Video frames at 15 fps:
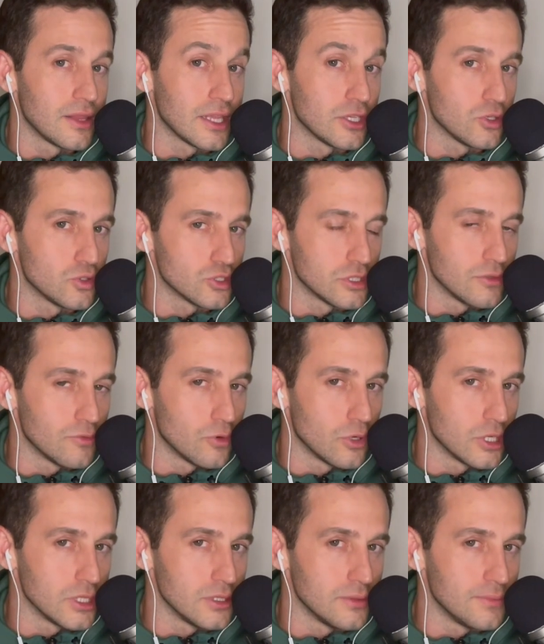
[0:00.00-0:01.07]
that you should
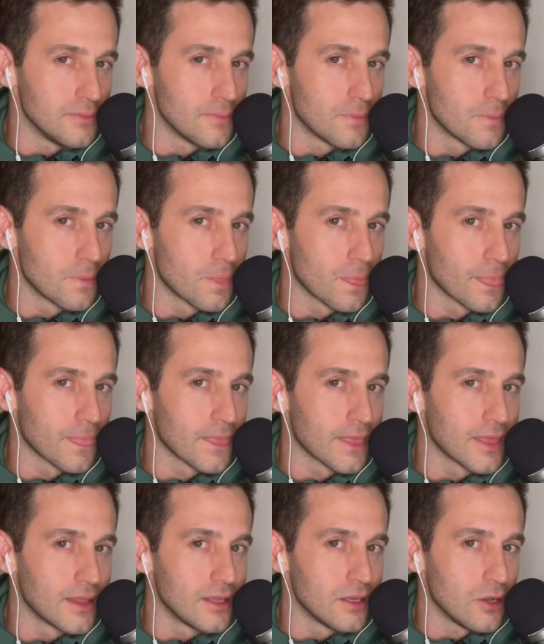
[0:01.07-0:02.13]
avoid.
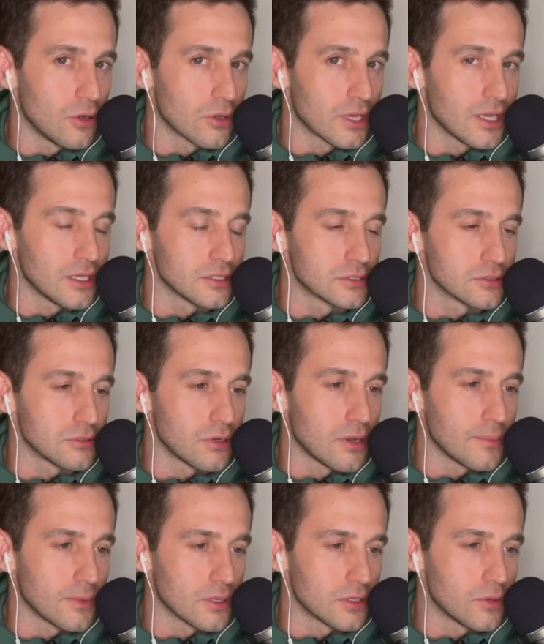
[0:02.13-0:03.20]
Okay, so
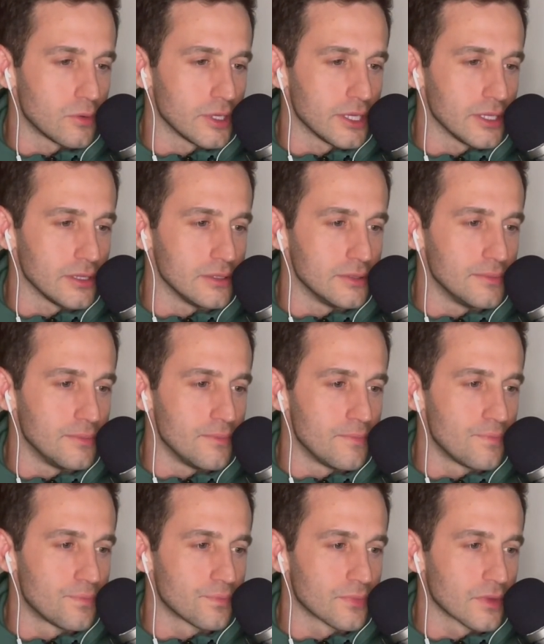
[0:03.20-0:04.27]
I'm gonna read
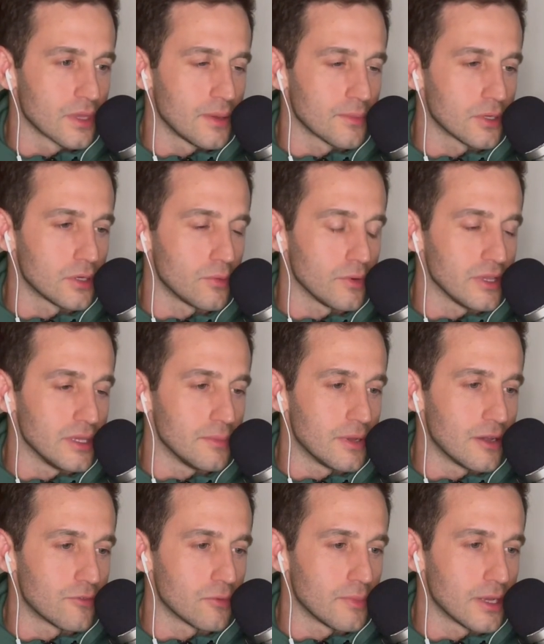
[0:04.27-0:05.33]

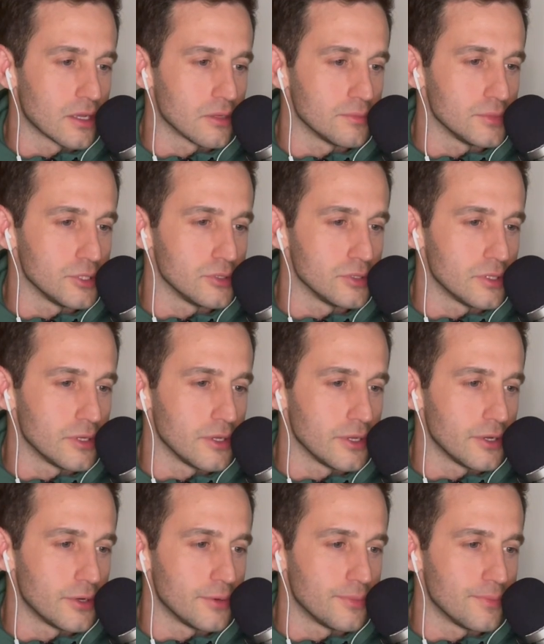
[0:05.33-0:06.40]
them out from my computer
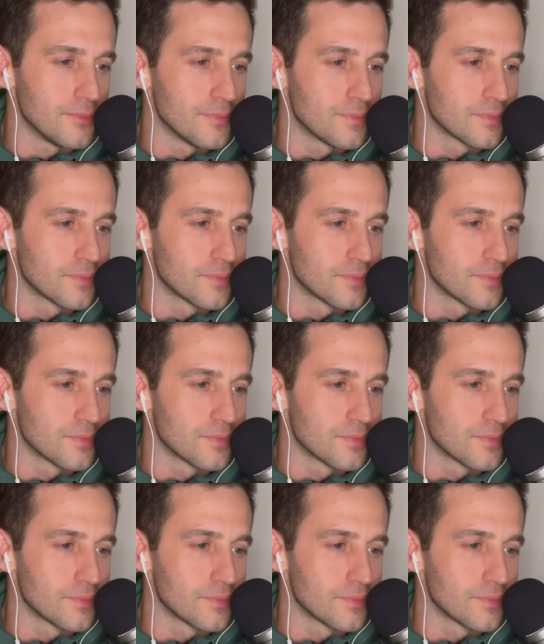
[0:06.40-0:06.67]
here.